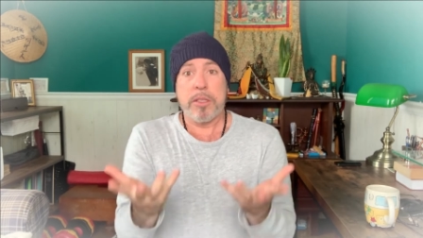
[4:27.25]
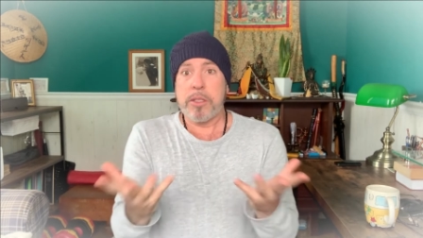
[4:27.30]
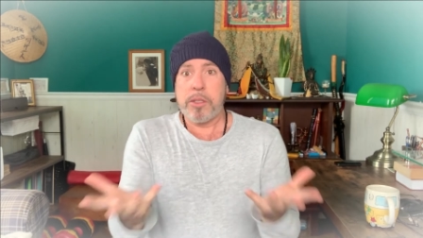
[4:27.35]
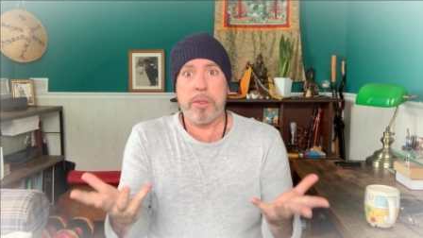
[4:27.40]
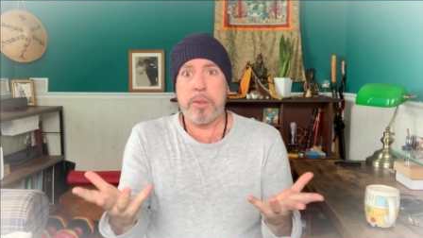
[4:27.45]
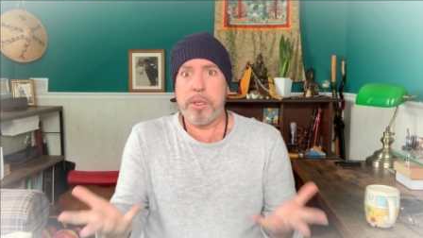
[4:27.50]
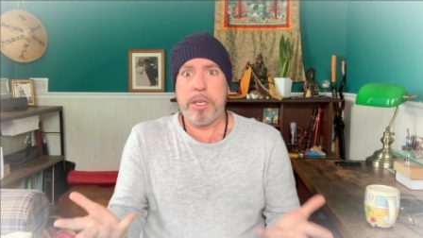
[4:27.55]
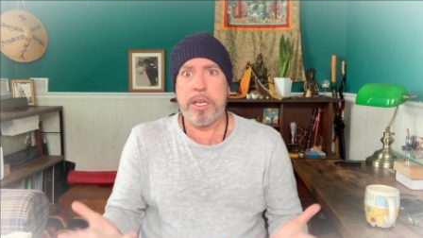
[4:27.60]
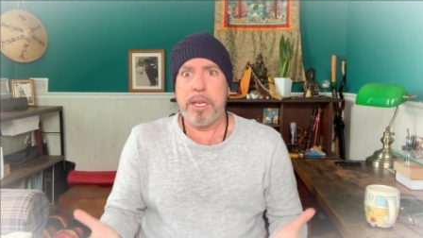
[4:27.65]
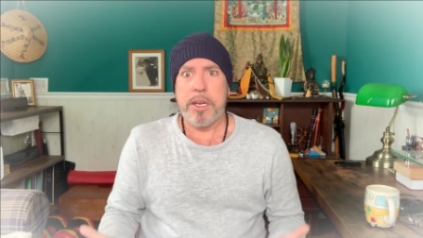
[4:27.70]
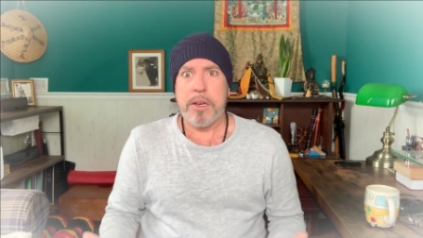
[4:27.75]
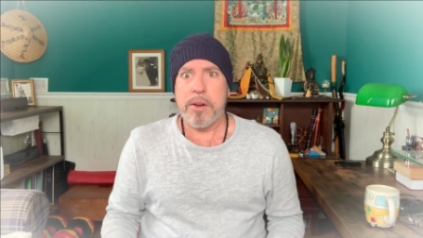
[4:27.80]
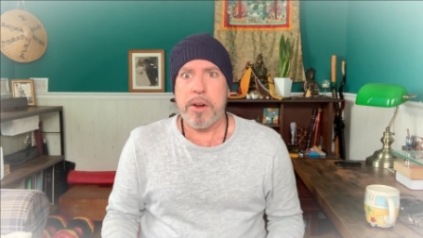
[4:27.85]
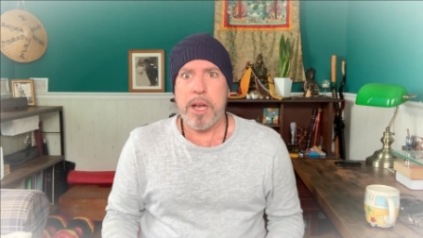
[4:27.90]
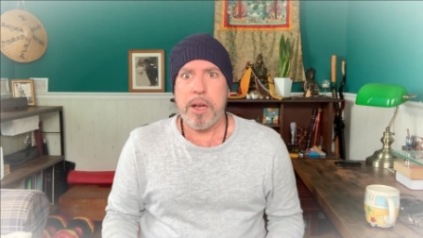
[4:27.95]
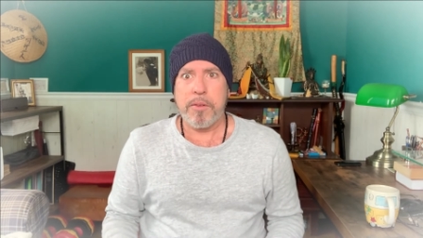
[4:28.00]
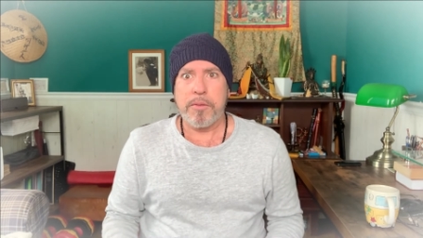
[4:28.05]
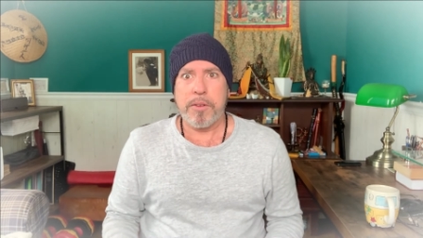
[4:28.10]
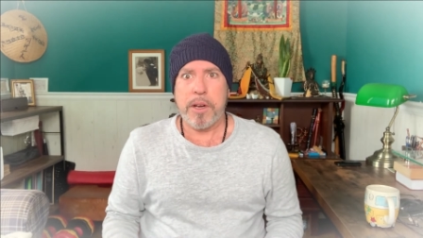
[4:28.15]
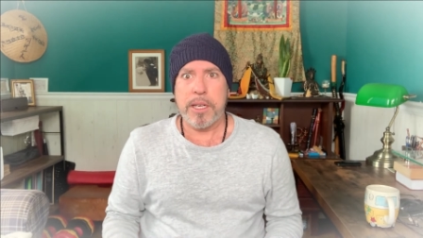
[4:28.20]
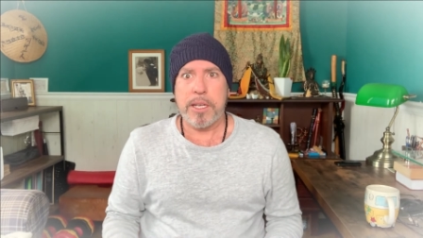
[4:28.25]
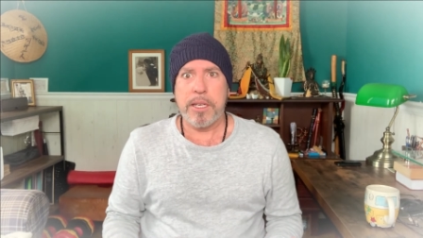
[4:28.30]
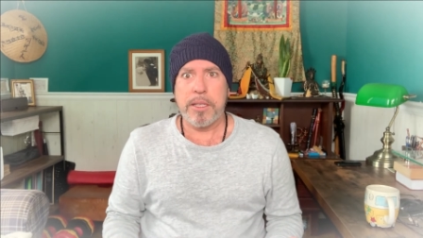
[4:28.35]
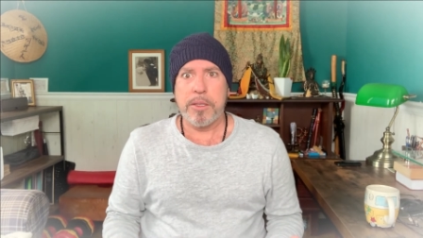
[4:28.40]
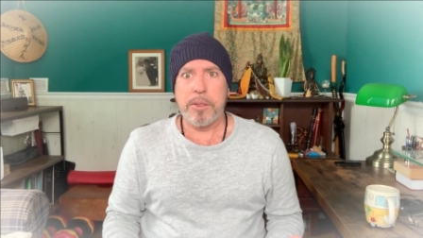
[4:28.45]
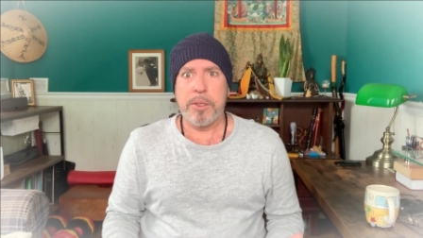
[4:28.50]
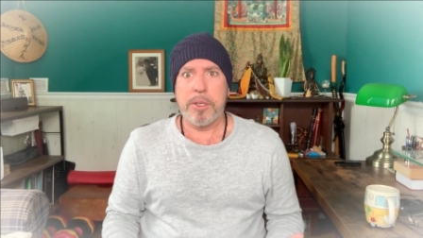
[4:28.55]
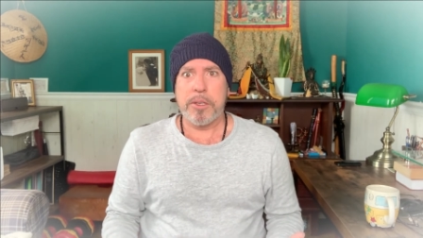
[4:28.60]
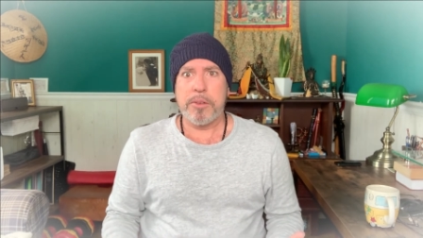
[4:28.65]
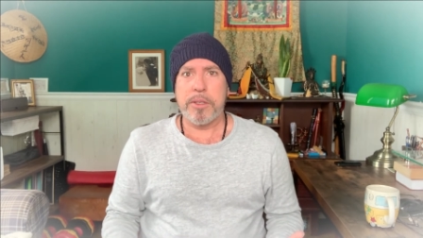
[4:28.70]
Do you hear how
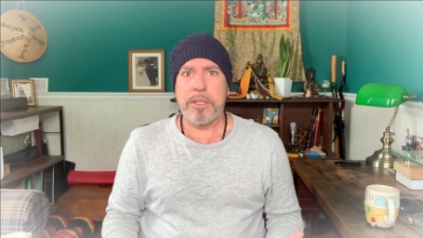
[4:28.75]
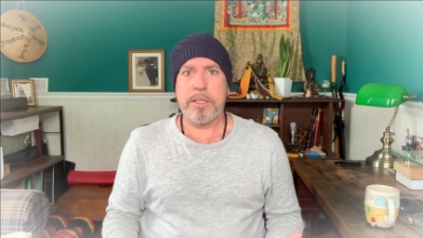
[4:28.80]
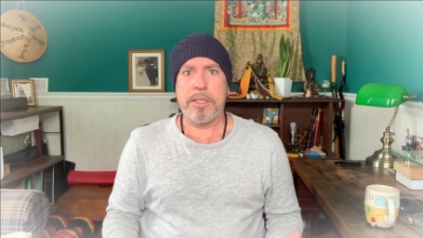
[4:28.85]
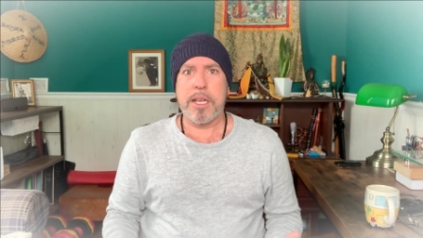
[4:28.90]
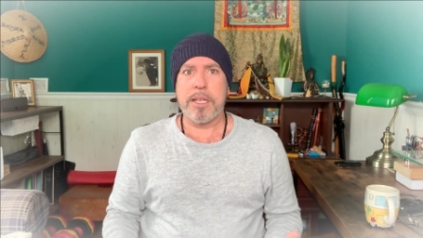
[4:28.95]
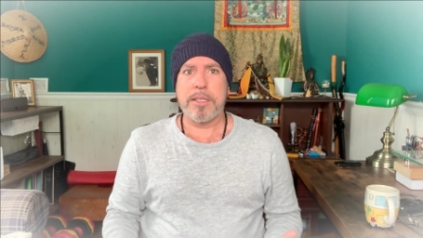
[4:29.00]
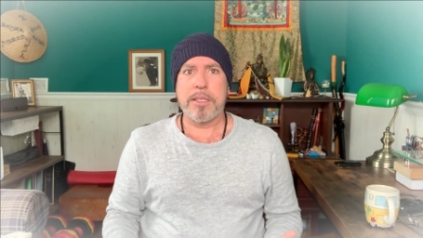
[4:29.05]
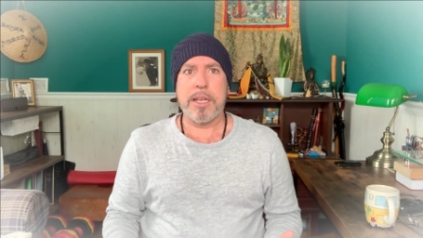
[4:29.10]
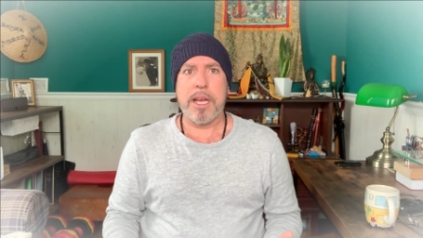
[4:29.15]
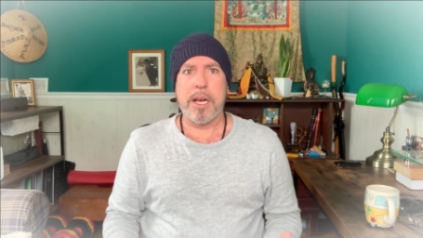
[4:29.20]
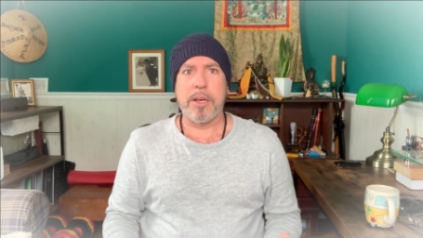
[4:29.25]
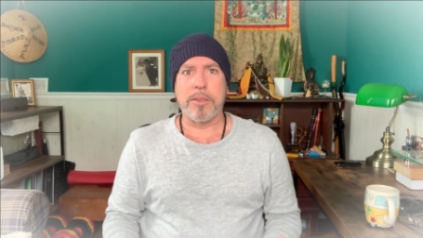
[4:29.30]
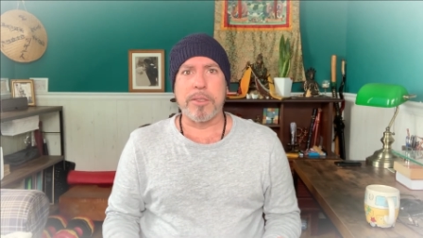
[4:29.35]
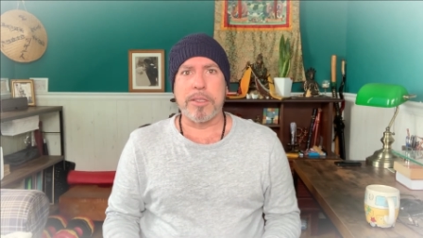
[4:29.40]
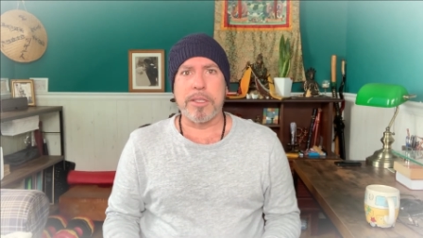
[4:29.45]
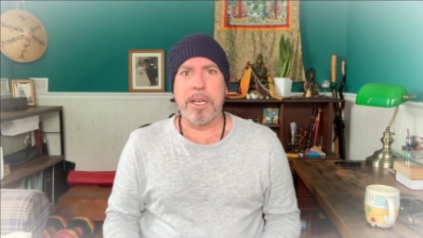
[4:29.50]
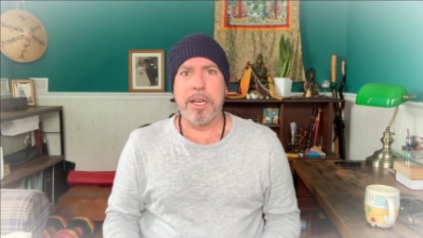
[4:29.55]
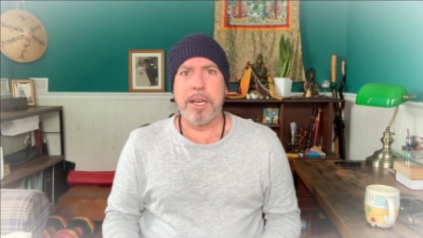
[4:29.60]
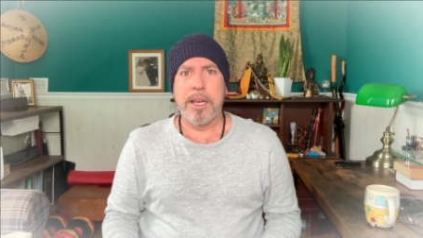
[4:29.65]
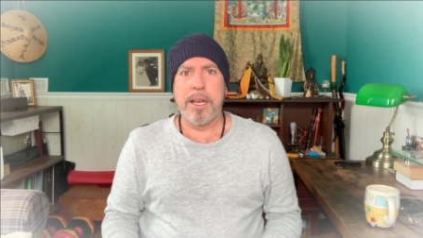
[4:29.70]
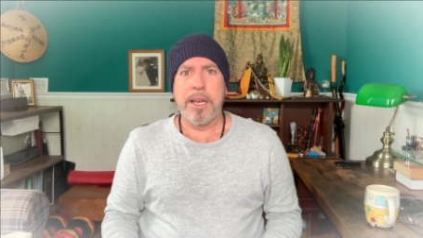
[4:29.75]
fucking ludicrous that sounds?